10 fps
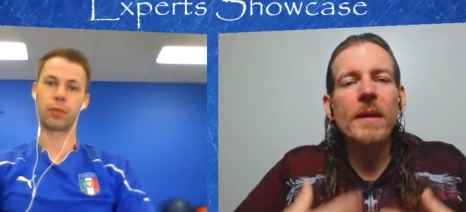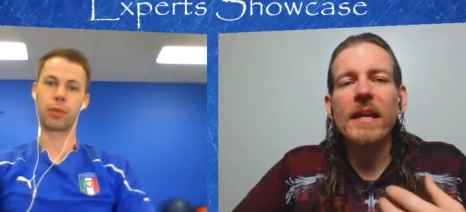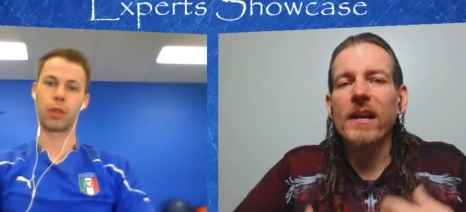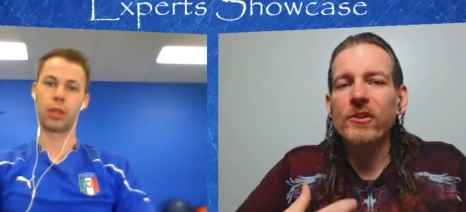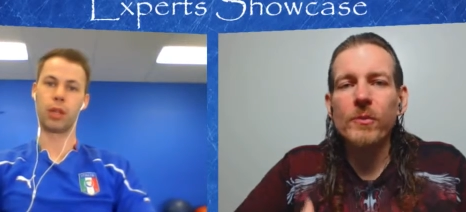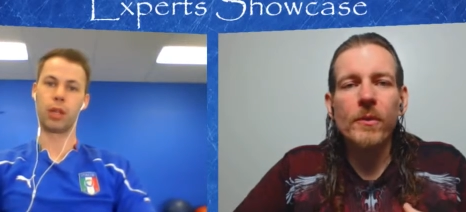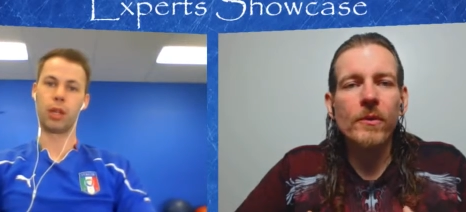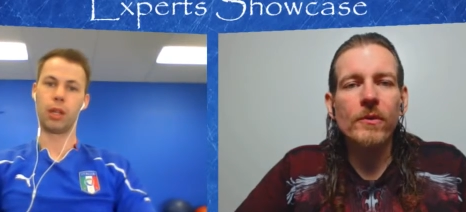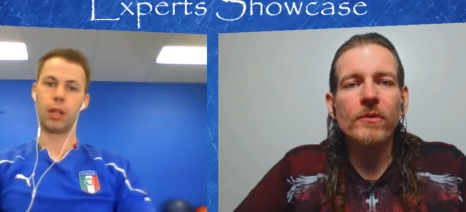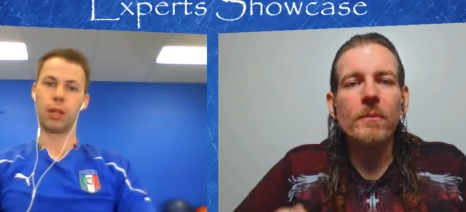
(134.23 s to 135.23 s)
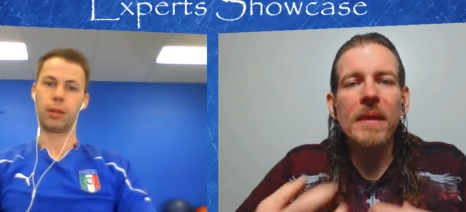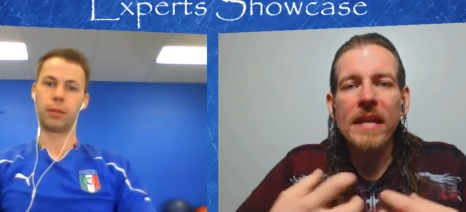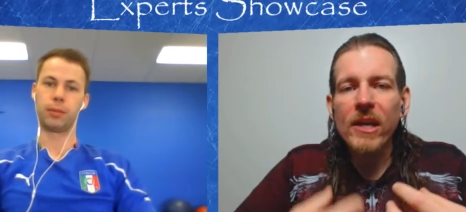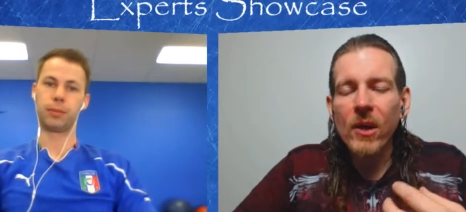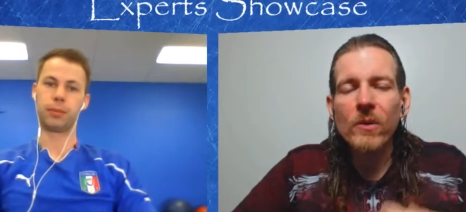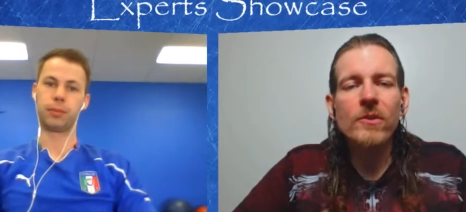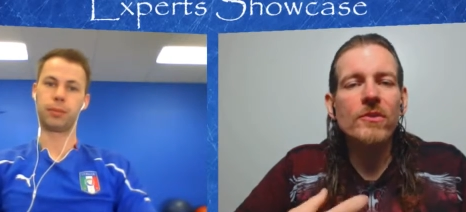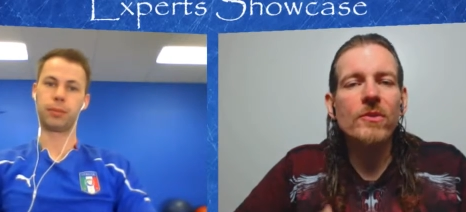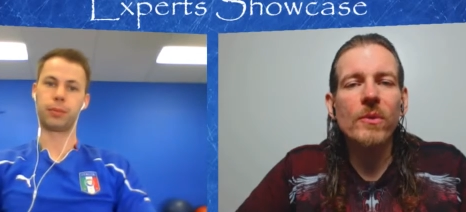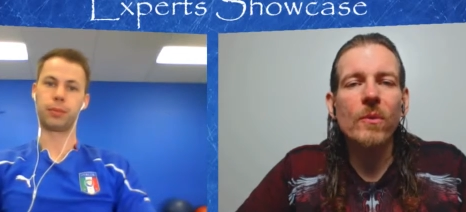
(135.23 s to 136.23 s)
Speaker 1: many entrepreneurs and many
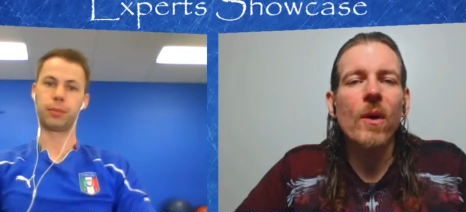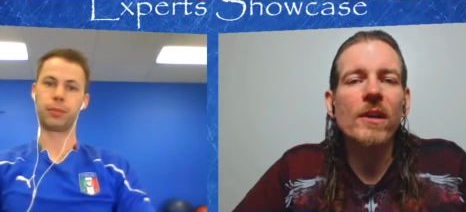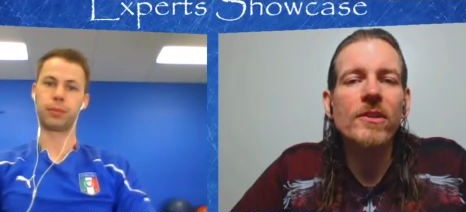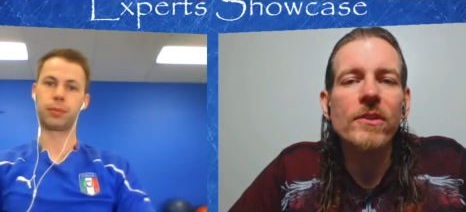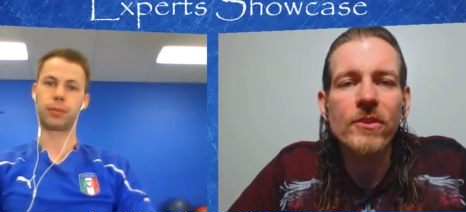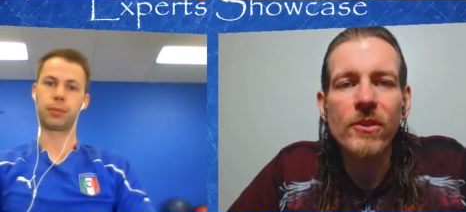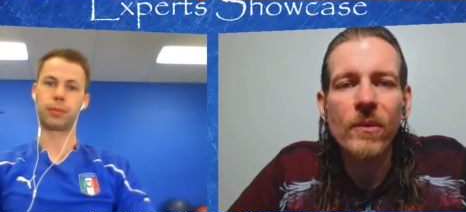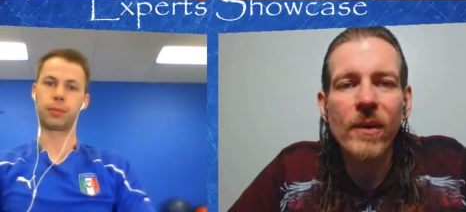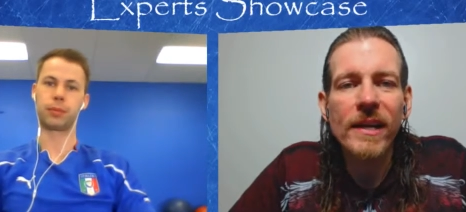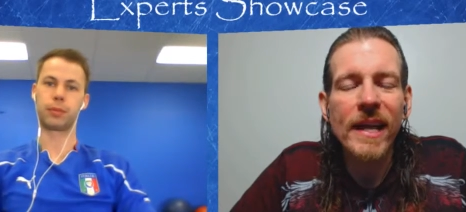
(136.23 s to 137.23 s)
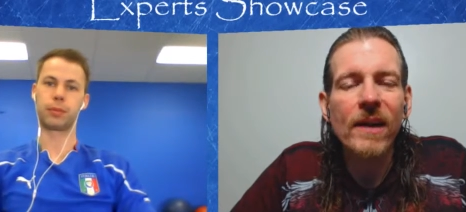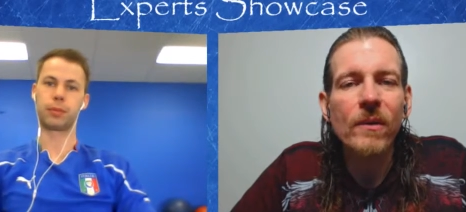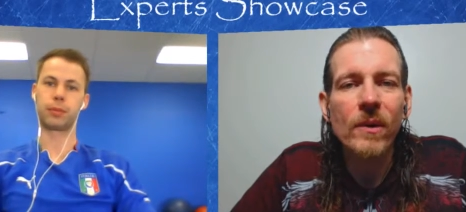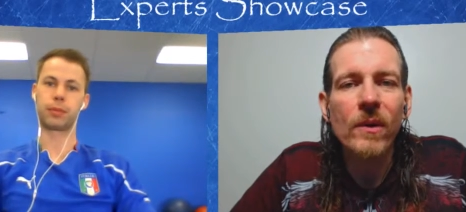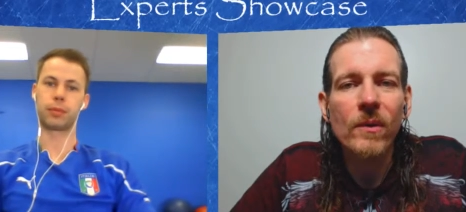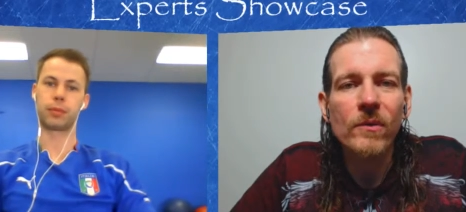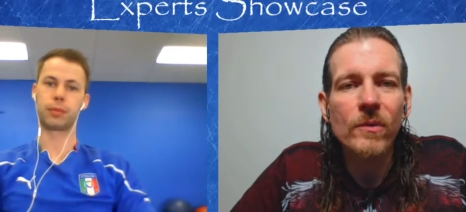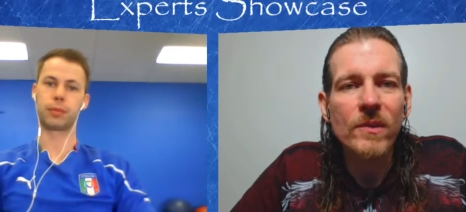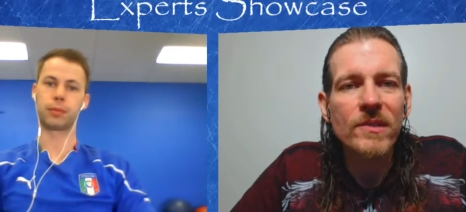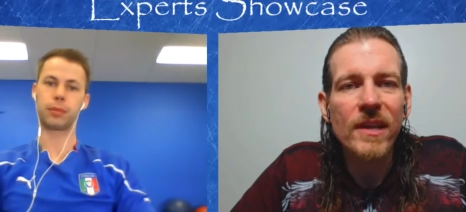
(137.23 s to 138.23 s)
coaches who are watching the show right now who are going
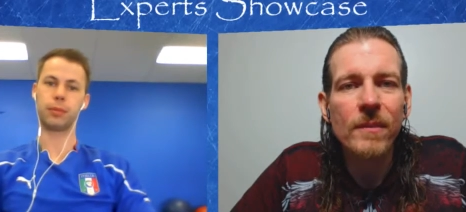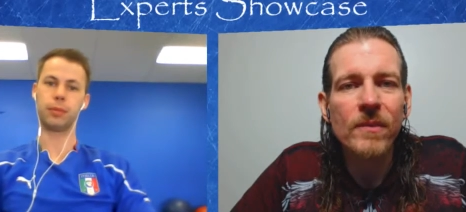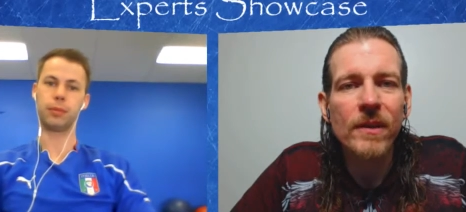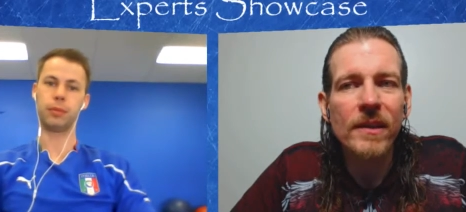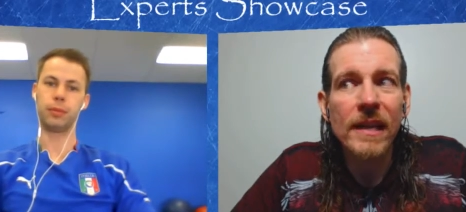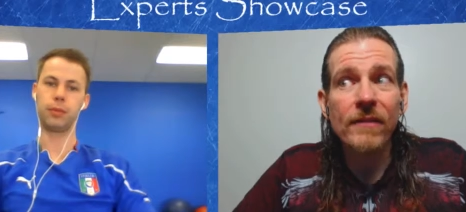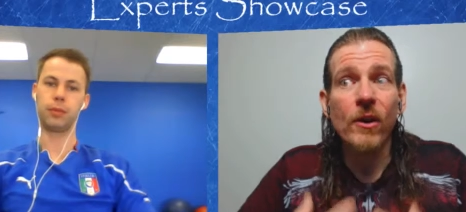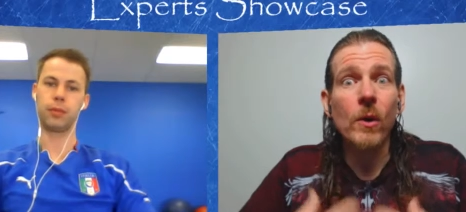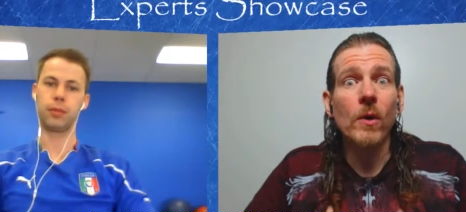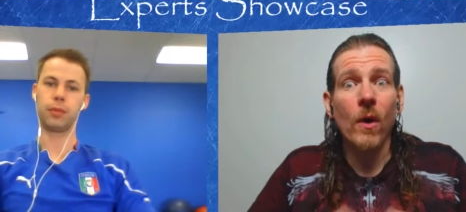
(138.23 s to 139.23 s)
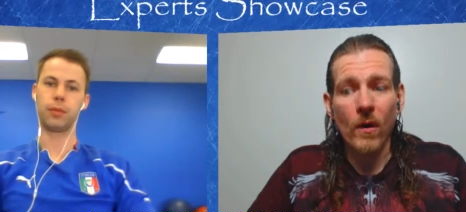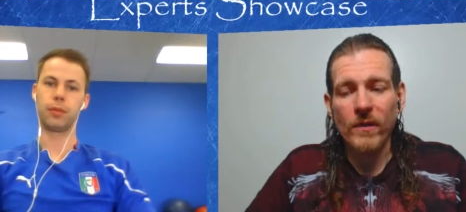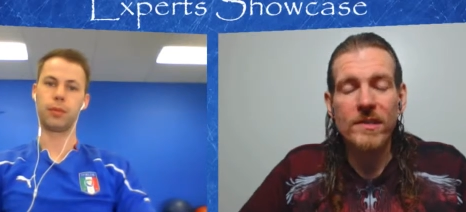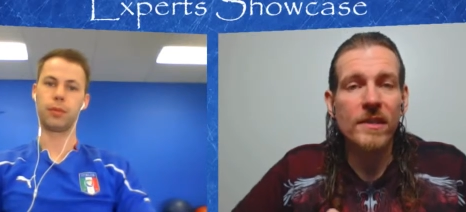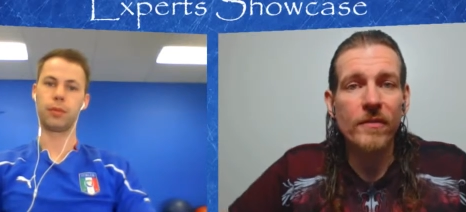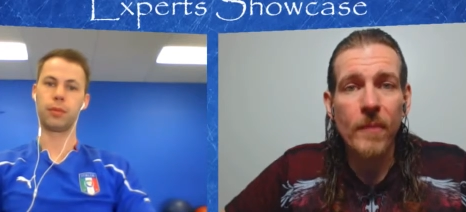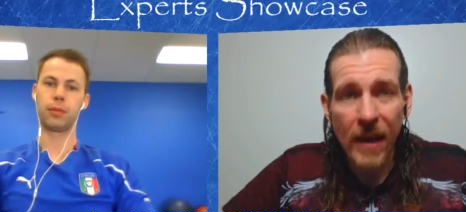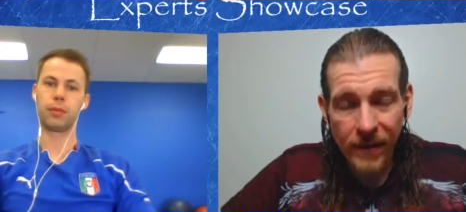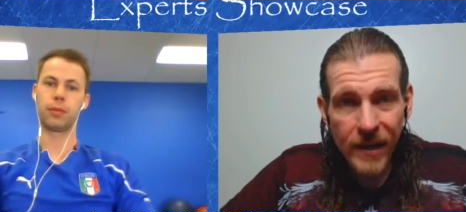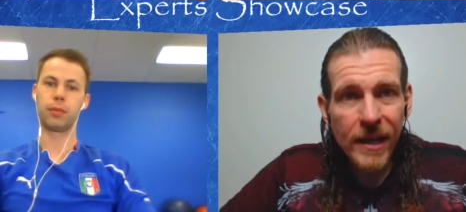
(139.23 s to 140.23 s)
through the same thing, that have heard all this stuff
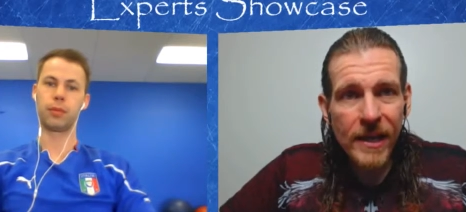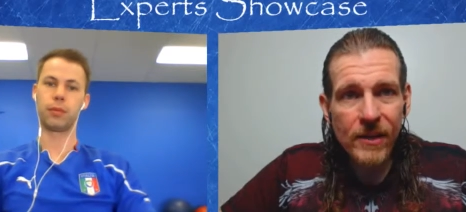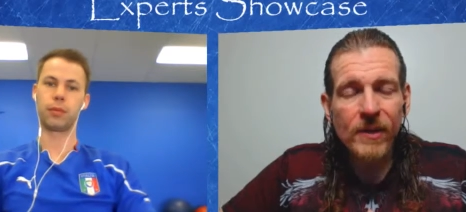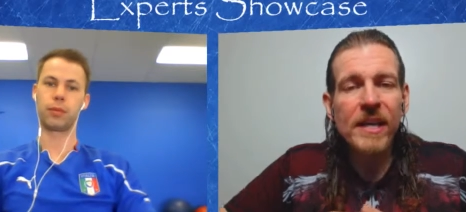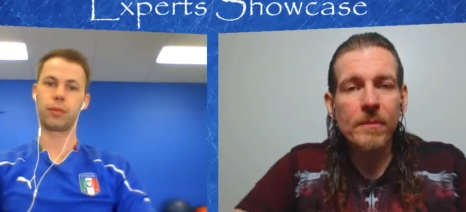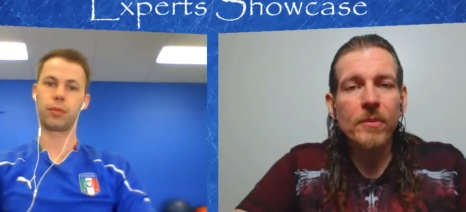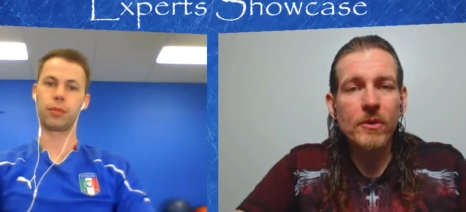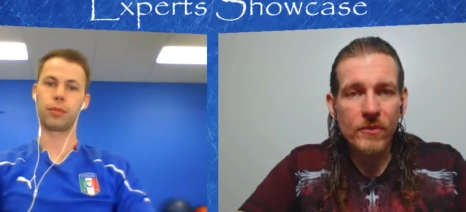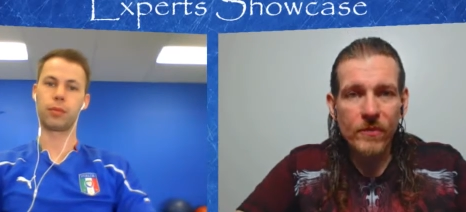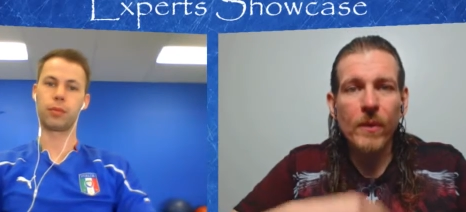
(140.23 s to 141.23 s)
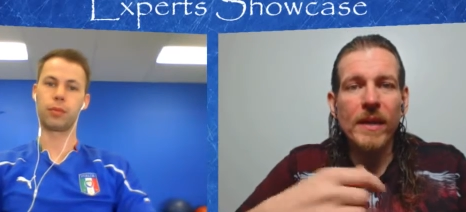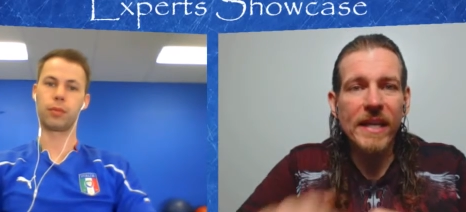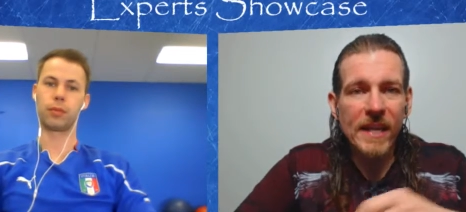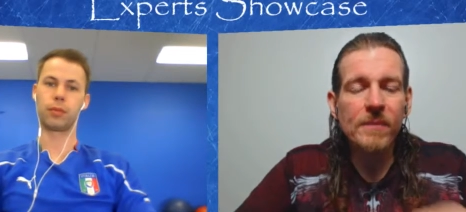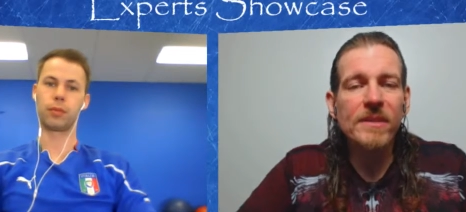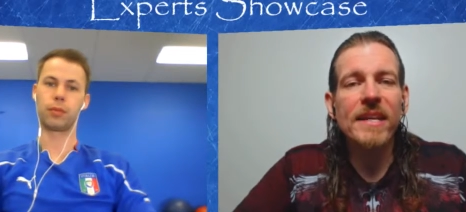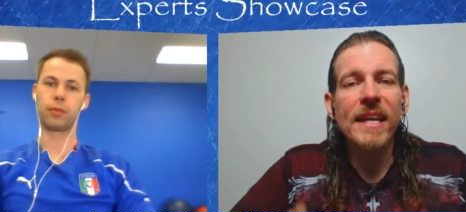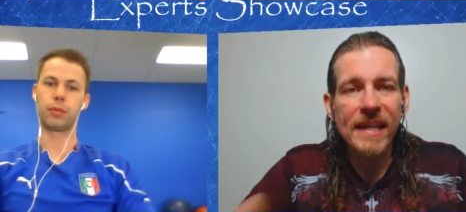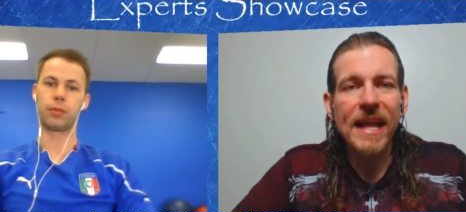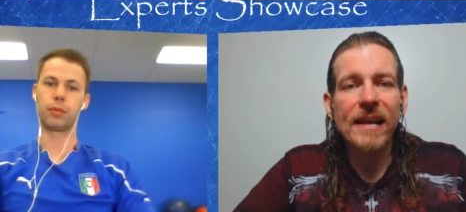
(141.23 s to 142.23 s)
about, you know, keep pushing forward and keep
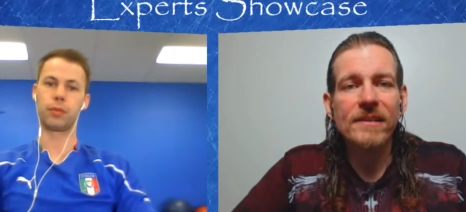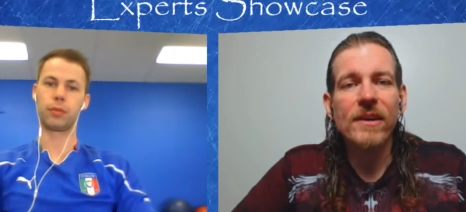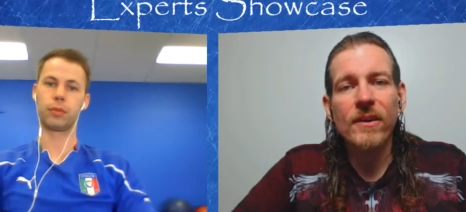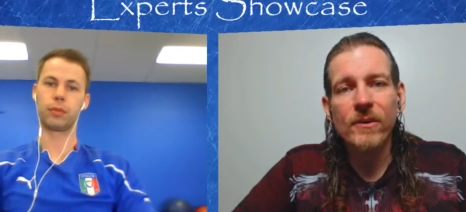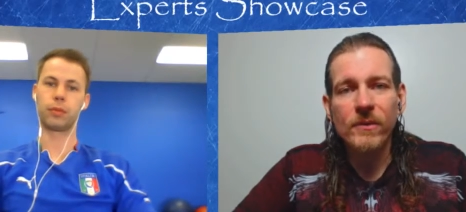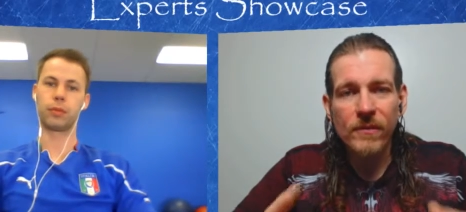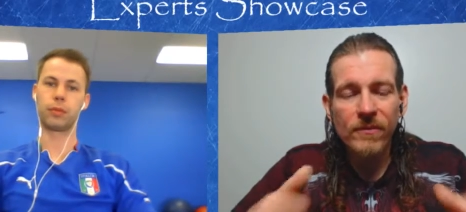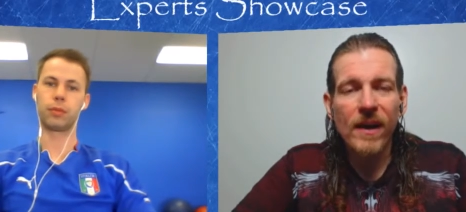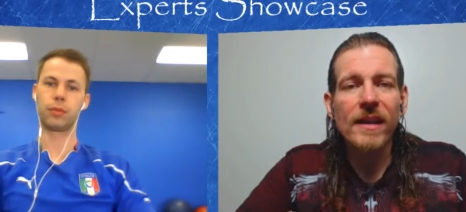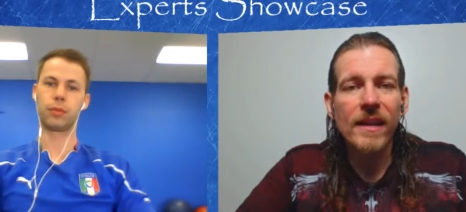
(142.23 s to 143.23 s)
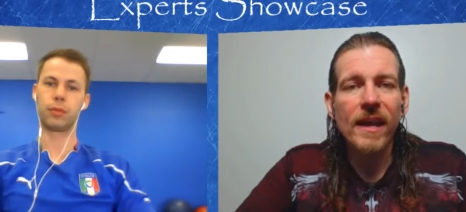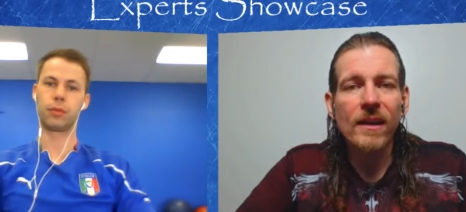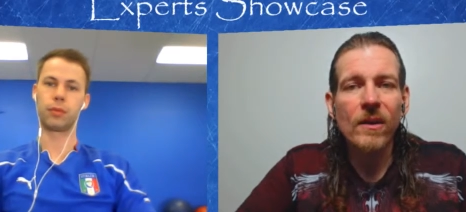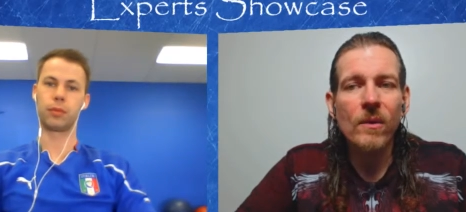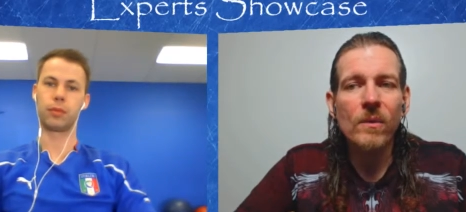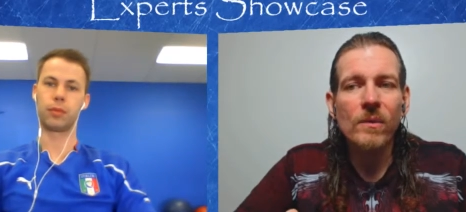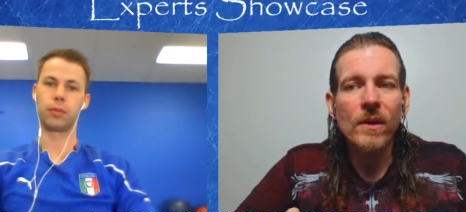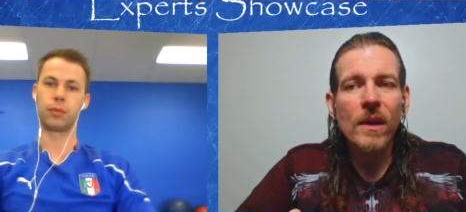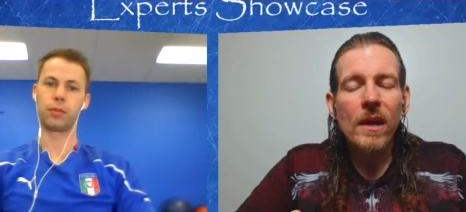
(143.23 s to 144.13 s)
digging that tunnel to find that gold.